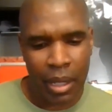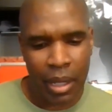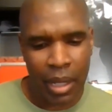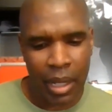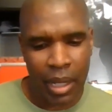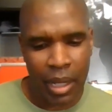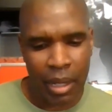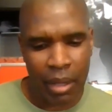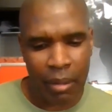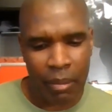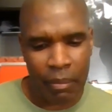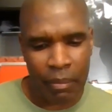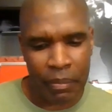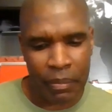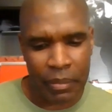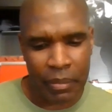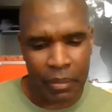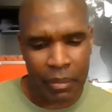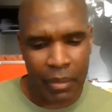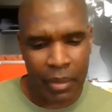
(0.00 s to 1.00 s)

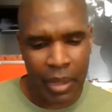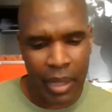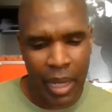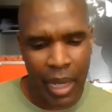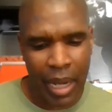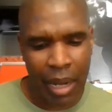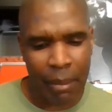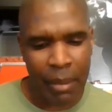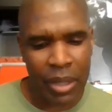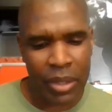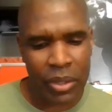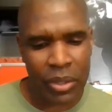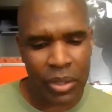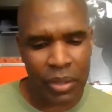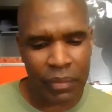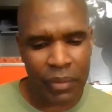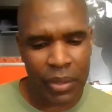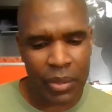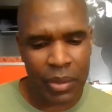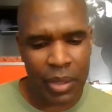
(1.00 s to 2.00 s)
And I'm not
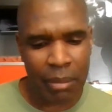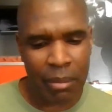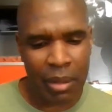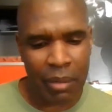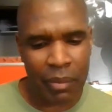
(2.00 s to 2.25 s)
sure if this one had